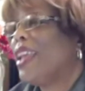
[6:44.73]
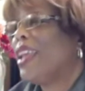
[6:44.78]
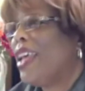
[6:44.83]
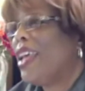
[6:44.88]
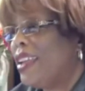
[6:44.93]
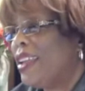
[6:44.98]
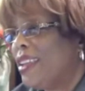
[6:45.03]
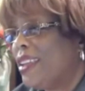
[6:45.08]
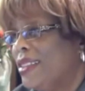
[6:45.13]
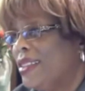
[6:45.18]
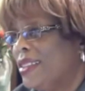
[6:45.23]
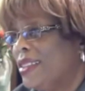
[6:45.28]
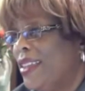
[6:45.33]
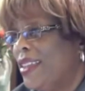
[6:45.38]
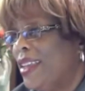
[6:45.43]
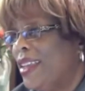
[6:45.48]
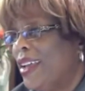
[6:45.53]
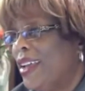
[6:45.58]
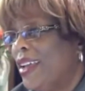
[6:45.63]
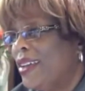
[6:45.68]
I can say
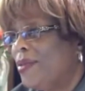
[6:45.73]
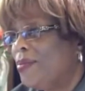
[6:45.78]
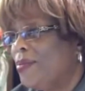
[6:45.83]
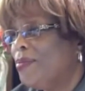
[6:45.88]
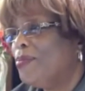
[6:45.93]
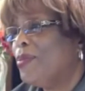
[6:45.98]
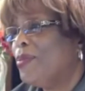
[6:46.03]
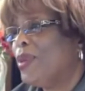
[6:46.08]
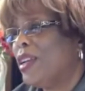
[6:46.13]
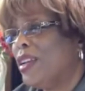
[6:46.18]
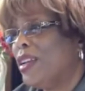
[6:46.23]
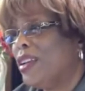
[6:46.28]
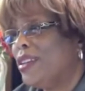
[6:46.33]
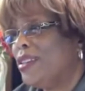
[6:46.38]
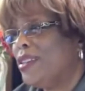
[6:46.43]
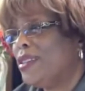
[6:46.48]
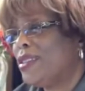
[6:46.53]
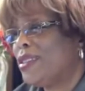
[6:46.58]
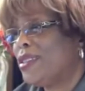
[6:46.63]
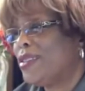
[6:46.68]
that
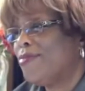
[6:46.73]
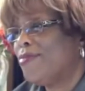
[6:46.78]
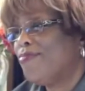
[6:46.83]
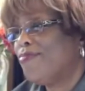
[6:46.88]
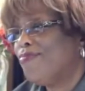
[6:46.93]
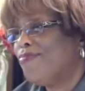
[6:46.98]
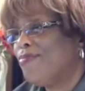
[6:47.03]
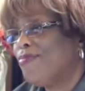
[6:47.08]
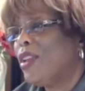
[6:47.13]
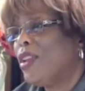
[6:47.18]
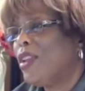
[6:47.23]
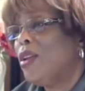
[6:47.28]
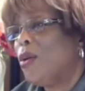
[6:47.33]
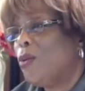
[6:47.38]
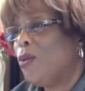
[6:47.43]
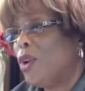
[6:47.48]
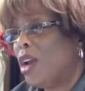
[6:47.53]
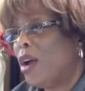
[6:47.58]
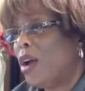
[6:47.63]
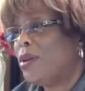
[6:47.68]
because
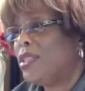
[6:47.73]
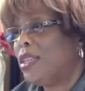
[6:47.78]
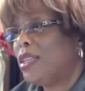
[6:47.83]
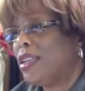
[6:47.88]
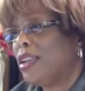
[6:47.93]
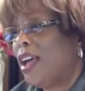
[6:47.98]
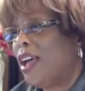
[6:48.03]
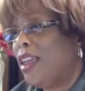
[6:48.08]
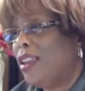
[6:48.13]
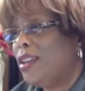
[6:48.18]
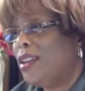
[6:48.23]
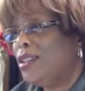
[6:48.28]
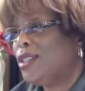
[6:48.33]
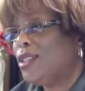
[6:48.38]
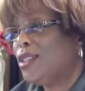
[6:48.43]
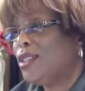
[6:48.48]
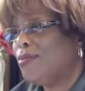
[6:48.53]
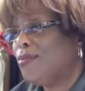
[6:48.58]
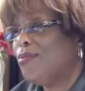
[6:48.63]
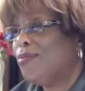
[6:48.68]
when I was in
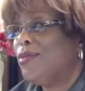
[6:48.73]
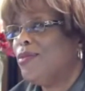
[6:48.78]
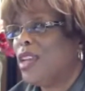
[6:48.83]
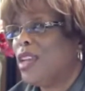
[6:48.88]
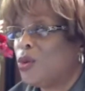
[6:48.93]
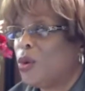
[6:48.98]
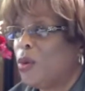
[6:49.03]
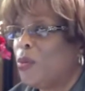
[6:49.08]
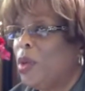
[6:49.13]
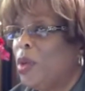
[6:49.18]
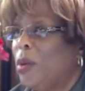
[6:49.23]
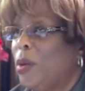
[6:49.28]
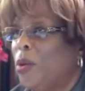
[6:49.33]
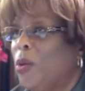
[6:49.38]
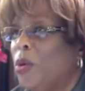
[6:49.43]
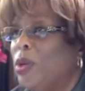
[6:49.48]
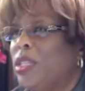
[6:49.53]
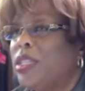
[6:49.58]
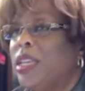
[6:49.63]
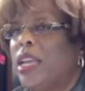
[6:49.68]
college, that's what people
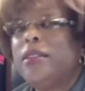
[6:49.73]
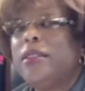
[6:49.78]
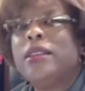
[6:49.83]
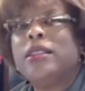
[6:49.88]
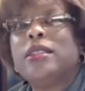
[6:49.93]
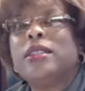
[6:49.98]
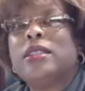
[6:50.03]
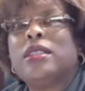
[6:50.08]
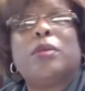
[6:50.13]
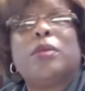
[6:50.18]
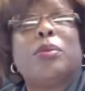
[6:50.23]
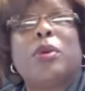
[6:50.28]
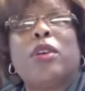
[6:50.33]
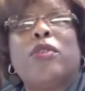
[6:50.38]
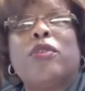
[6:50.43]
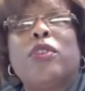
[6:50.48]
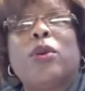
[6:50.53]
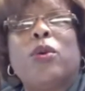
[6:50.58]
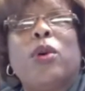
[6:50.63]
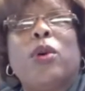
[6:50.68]
would say. This is the
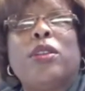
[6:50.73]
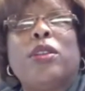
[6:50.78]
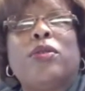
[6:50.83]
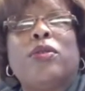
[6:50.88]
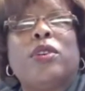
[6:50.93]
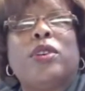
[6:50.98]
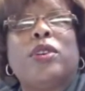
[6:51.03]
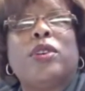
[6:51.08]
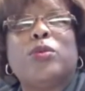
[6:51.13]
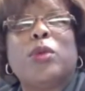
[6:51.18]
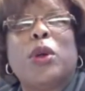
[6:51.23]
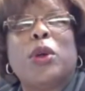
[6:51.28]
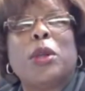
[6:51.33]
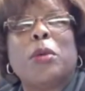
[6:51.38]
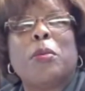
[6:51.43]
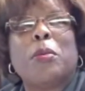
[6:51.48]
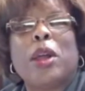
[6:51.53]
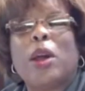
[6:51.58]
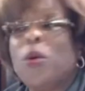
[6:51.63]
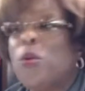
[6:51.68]
perfect weather for smoking
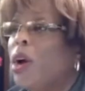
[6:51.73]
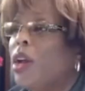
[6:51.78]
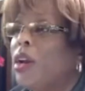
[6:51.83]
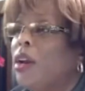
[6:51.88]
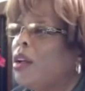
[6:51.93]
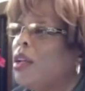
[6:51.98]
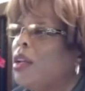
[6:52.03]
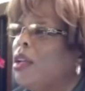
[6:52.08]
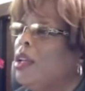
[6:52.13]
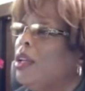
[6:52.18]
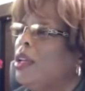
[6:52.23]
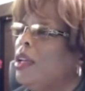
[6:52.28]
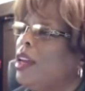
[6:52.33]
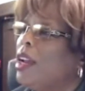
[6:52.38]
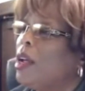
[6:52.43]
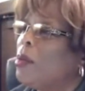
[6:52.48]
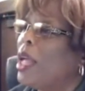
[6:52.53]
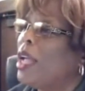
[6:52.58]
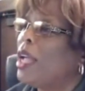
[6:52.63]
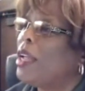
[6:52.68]
marijuana. And
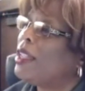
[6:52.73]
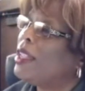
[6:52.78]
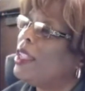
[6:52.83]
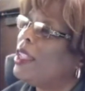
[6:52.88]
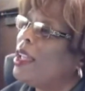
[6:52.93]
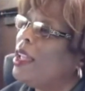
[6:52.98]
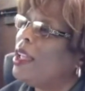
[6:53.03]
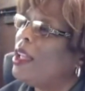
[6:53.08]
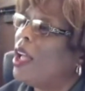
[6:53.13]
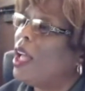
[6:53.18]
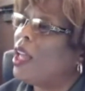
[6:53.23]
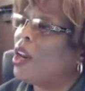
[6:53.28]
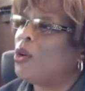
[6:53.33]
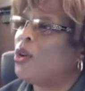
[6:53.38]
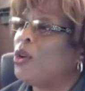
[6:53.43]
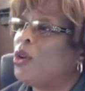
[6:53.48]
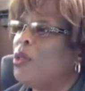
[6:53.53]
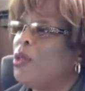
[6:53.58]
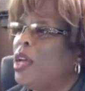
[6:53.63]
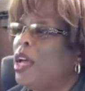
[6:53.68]
I'm like, yeah, I don't
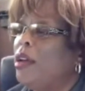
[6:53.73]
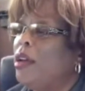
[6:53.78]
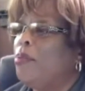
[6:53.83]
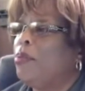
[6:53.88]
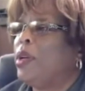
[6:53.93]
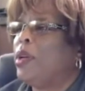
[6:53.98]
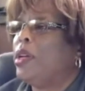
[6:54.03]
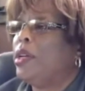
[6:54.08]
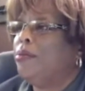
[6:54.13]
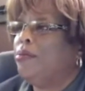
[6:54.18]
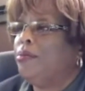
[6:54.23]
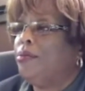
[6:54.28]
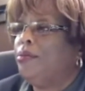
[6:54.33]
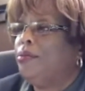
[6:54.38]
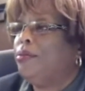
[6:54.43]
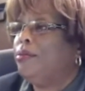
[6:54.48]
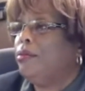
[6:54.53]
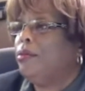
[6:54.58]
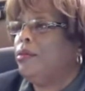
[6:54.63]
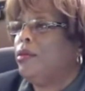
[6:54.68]
do that, but
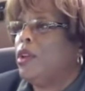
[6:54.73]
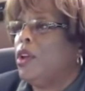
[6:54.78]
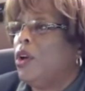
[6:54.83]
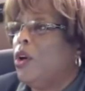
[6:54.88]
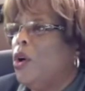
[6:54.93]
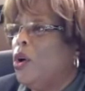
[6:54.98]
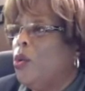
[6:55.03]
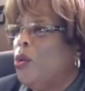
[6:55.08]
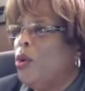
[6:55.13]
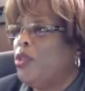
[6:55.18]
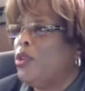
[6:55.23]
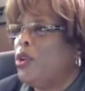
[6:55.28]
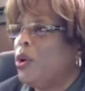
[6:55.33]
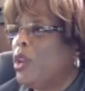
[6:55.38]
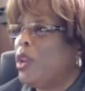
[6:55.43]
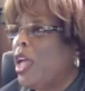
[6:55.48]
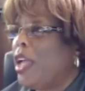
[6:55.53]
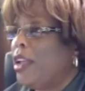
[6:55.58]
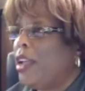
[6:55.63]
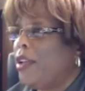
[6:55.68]
go on with your
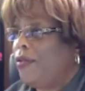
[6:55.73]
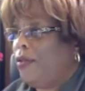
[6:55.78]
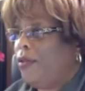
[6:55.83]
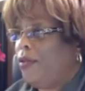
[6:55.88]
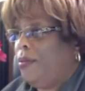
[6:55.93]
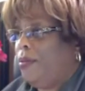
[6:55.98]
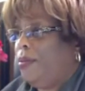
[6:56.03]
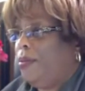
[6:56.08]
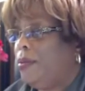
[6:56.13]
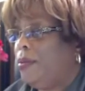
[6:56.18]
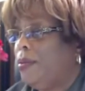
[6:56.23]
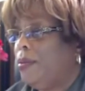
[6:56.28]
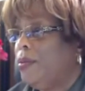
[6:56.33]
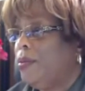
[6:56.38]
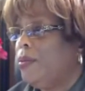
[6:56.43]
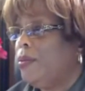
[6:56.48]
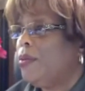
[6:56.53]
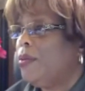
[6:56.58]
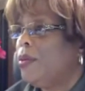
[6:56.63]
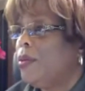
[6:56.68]
life.
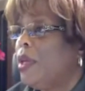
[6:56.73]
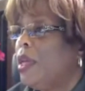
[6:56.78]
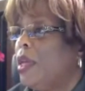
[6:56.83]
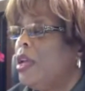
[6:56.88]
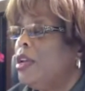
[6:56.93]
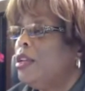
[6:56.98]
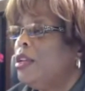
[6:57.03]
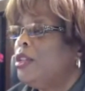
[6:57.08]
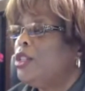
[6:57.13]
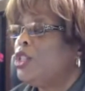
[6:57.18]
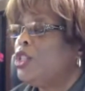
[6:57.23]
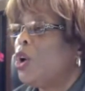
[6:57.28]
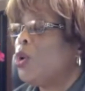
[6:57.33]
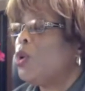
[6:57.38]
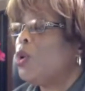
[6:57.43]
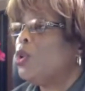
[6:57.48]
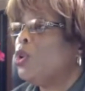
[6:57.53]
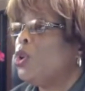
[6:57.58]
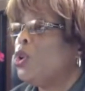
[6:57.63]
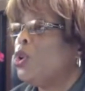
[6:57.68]
So
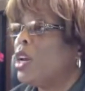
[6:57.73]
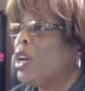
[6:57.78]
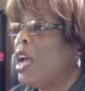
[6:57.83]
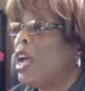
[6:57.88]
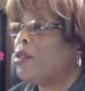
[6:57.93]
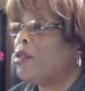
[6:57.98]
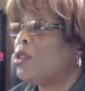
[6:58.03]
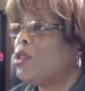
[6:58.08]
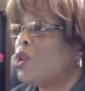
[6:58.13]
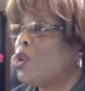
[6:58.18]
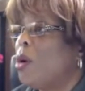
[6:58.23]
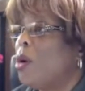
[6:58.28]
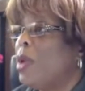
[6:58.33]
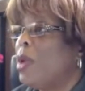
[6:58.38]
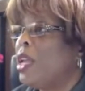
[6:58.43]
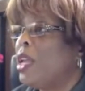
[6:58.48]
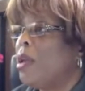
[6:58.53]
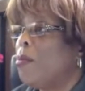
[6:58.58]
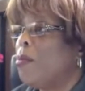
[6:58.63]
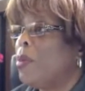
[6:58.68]
you're going to have to start
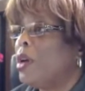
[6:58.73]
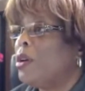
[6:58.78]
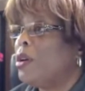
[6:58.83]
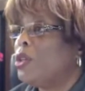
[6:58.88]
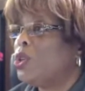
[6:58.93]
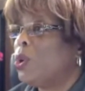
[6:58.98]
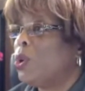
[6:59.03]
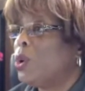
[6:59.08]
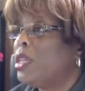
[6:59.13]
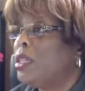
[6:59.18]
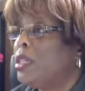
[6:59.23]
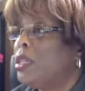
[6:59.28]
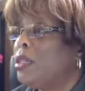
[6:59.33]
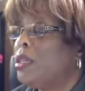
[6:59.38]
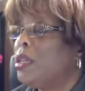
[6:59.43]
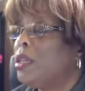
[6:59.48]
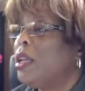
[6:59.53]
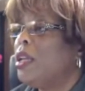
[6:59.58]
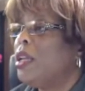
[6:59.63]
making better choices.